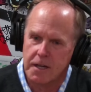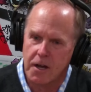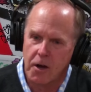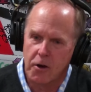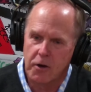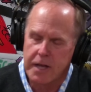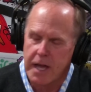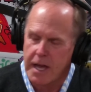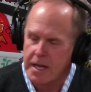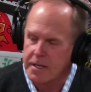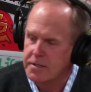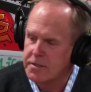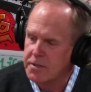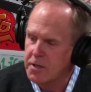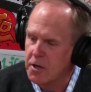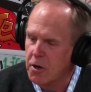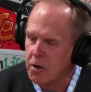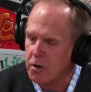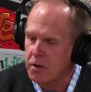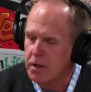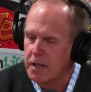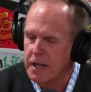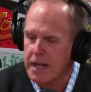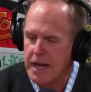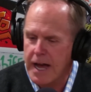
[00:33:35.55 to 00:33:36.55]
Okay,
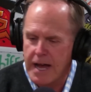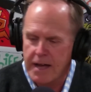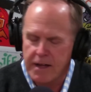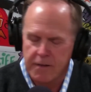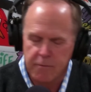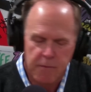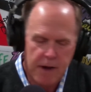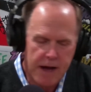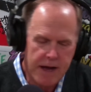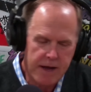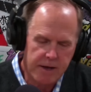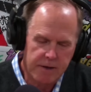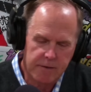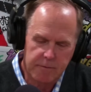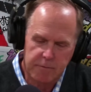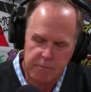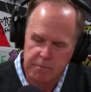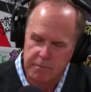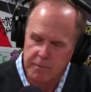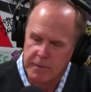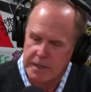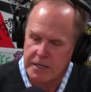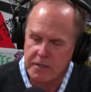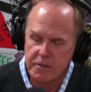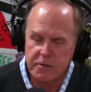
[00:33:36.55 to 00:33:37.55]
so
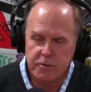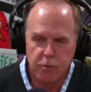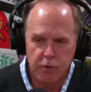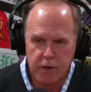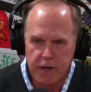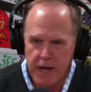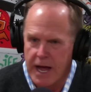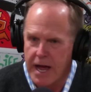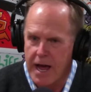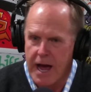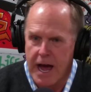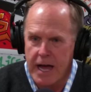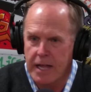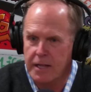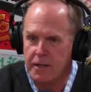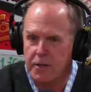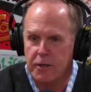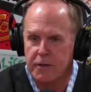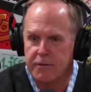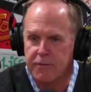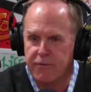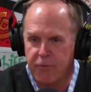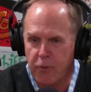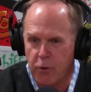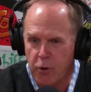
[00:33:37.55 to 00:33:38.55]
here's what I look
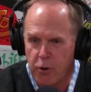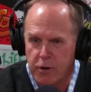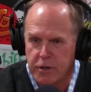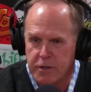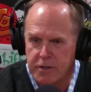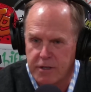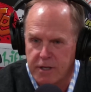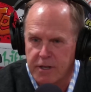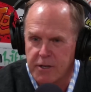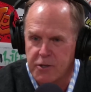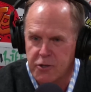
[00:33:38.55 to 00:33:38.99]
forward to the